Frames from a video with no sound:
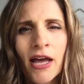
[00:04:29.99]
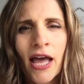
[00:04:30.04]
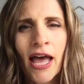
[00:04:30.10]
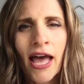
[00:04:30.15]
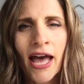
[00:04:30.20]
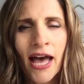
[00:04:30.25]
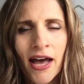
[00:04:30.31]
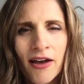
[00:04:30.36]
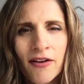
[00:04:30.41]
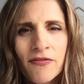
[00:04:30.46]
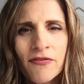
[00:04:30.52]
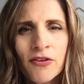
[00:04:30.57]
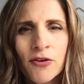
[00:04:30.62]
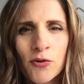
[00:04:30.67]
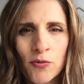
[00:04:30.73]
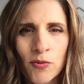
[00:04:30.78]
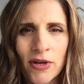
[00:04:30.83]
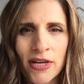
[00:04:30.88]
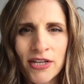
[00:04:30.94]
Have
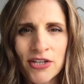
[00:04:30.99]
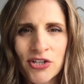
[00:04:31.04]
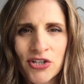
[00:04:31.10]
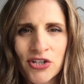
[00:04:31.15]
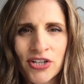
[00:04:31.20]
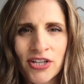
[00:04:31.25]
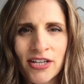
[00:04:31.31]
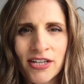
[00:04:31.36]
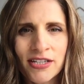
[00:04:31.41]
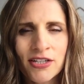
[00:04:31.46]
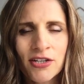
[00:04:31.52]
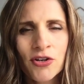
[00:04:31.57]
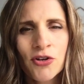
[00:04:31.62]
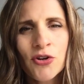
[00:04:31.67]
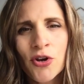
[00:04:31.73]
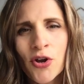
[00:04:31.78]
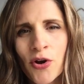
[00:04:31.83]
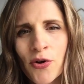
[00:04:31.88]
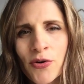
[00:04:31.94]
your rate sheet,
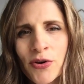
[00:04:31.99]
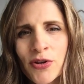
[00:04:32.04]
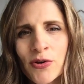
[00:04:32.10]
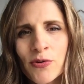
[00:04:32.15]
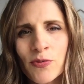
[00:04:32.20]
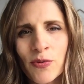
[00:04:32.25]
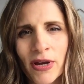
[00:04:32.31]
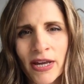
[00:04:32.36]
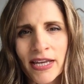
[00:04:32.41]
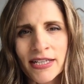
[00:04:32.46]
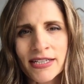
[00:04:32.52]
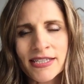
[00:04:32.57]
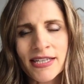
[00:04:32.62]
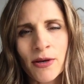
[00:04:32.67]
know your rates,